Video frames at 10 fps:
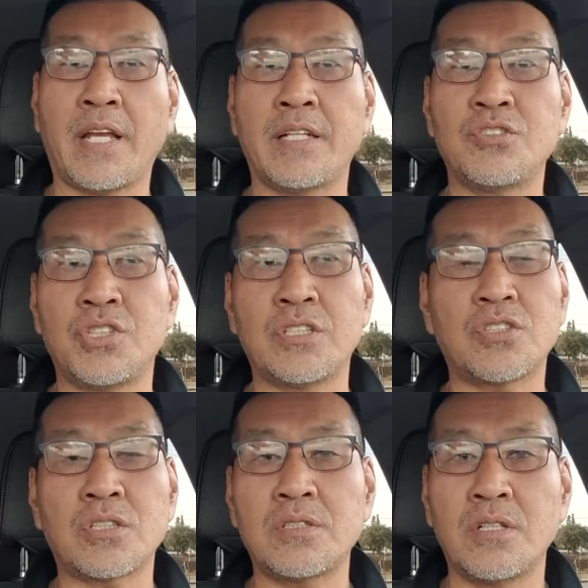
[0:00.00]
And
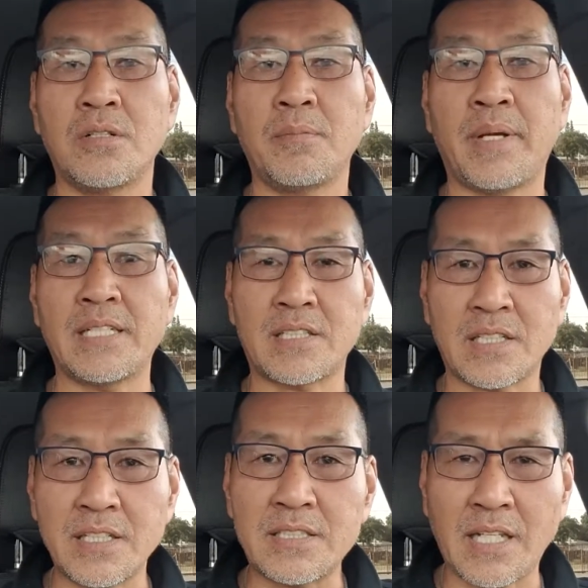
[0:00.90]
Jesus
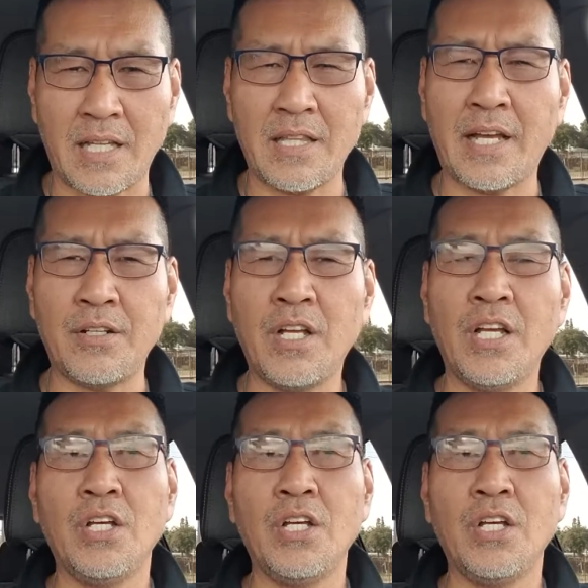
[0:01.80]
basically said that